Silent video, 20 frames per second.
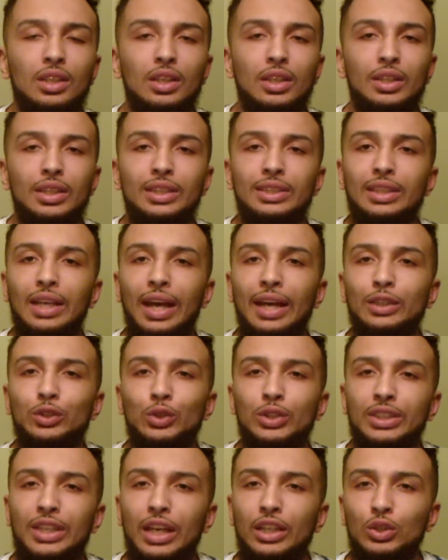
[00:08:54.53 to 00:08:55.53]
These guys were
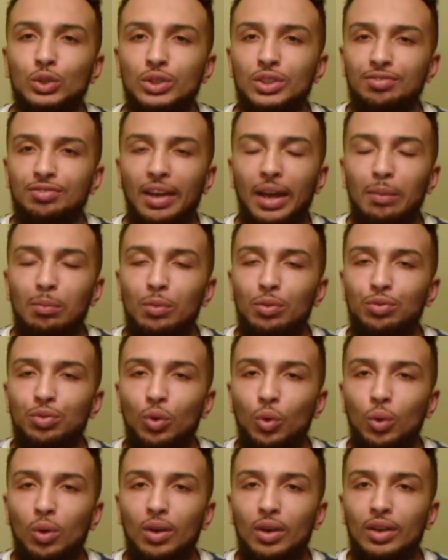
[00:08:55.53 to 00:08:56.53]
scheduled to fight
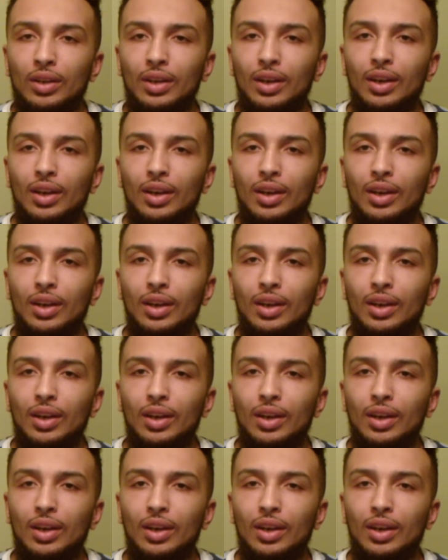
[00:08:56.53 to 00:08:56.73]
before.